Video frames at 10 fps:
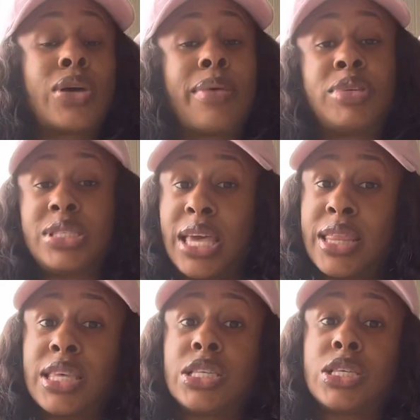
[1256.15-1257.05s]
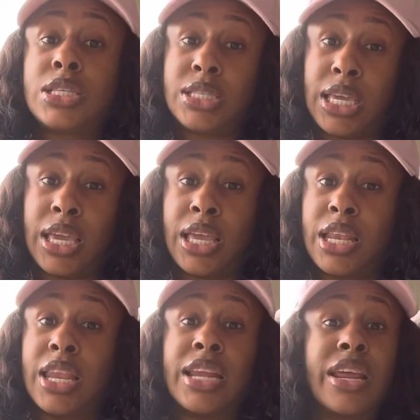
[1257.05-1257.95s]
But I'm saying this to say,
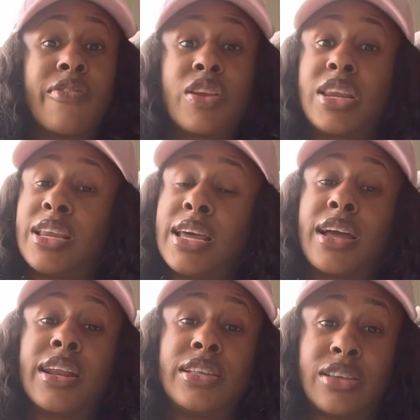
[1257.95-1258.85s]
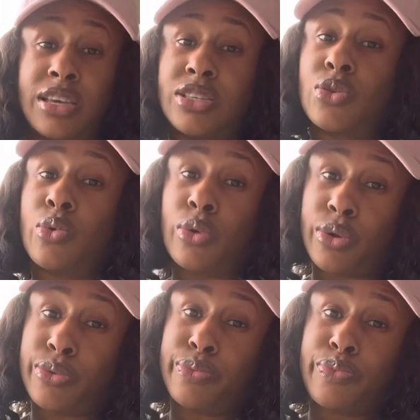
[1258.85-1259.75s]
not everything that glitter is gold.